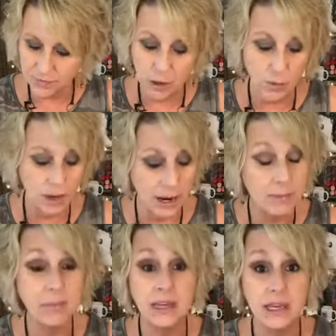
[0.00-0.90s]
Now, what I'm
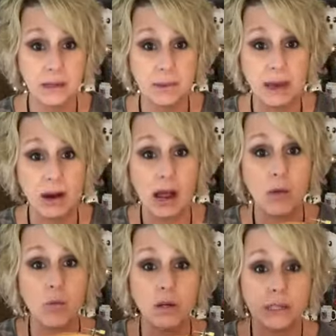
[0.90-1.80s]
thinking about, I
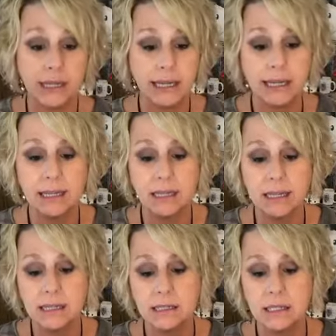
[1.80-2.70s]
want to hit
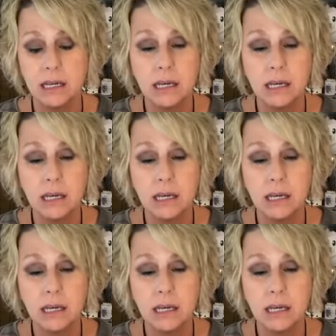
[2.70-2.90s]
these